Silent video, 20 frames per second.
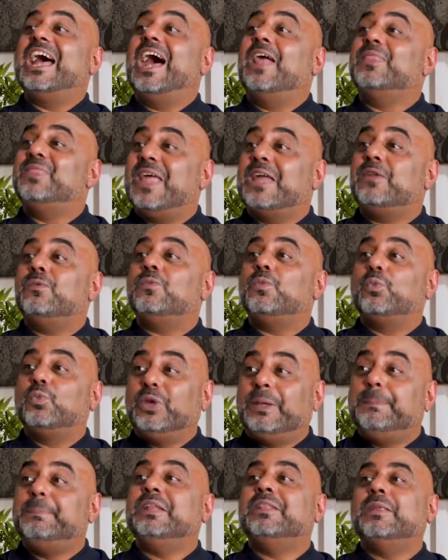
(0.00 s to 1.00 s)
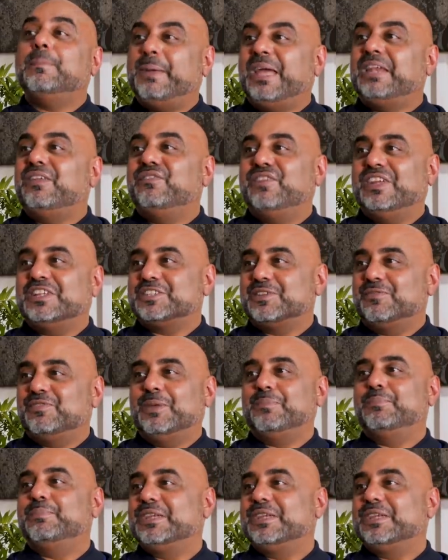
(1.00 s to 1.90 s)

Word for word: and then reaping the benefits of them,